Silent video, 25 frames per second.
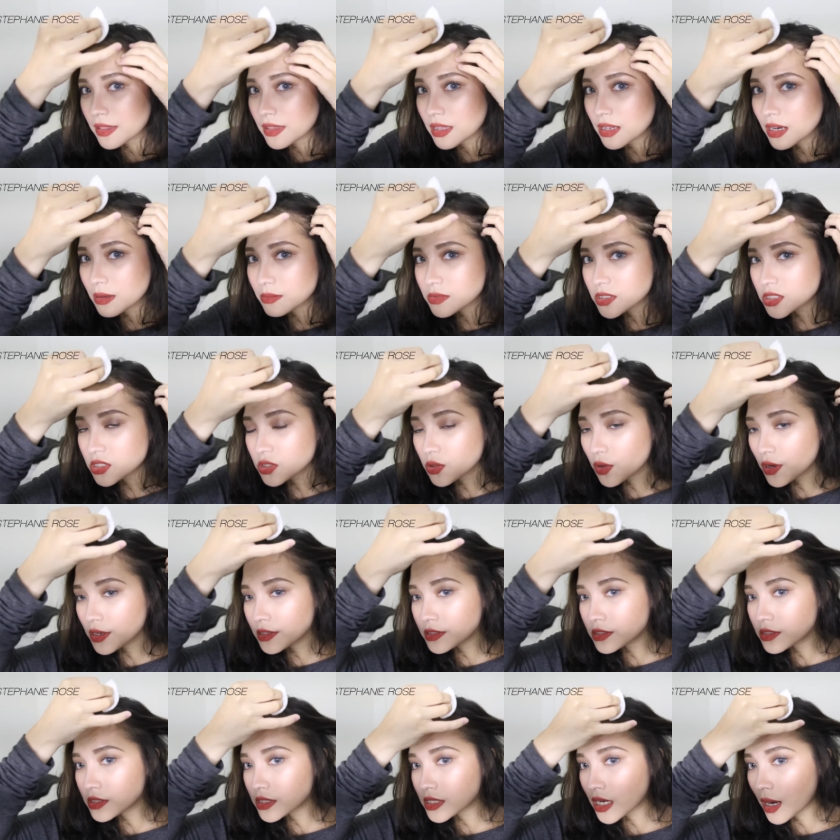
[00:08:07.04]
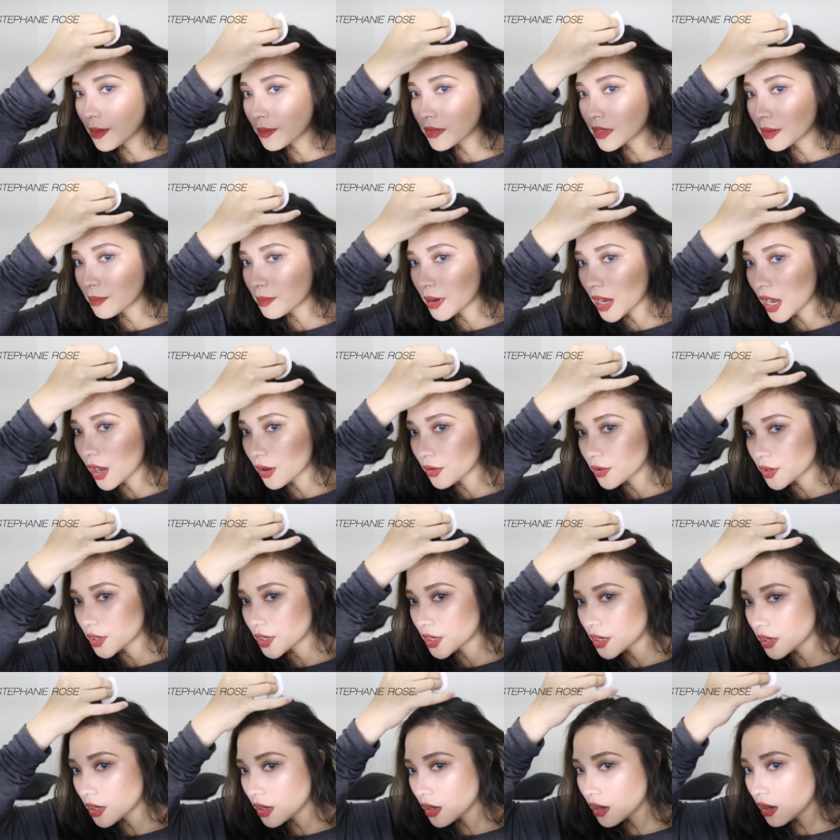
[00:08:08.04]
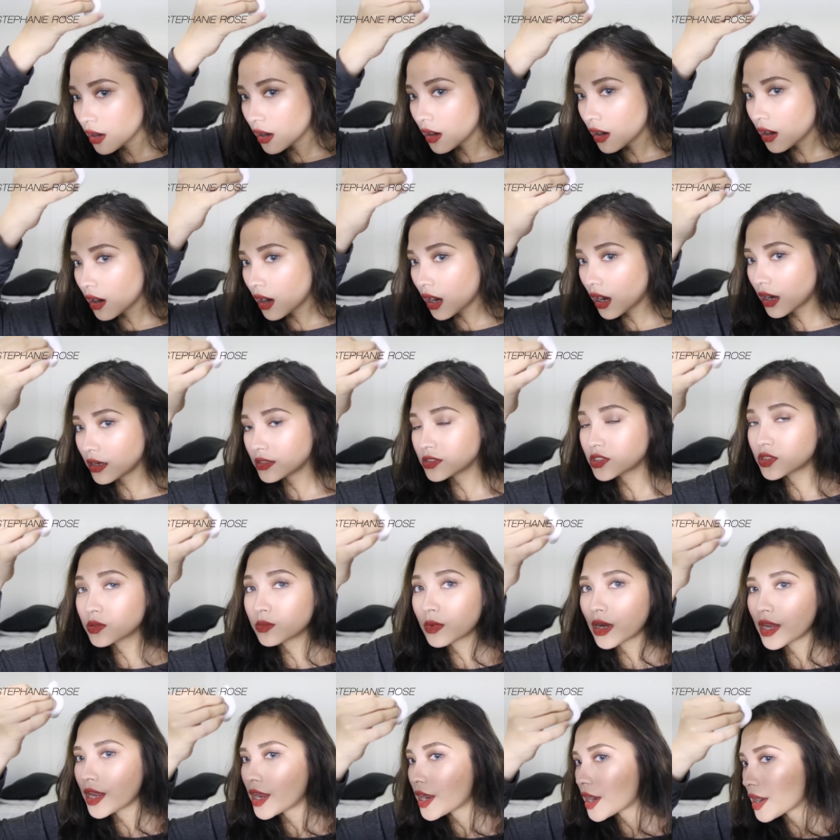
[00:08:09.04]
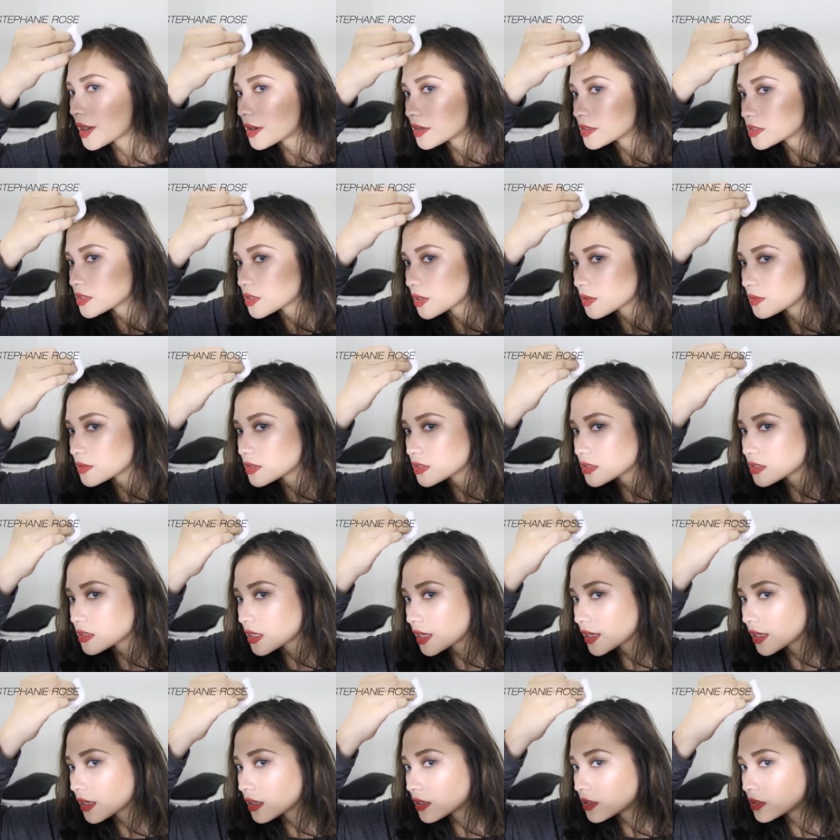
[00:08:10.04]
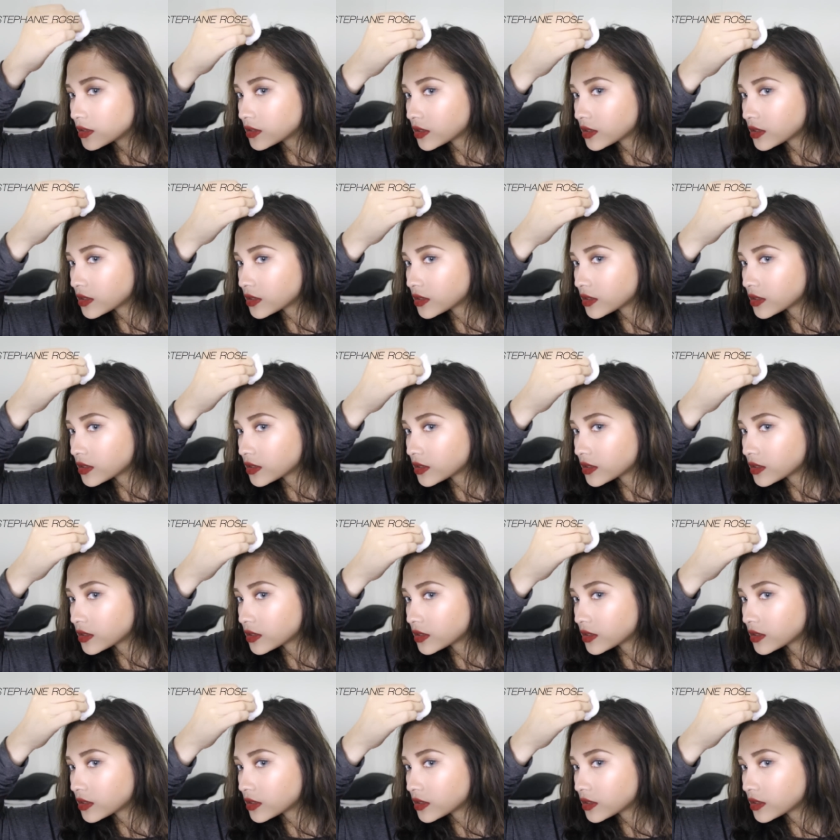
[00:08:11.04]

and then I'm just going to tap the powder onto my hair so I just like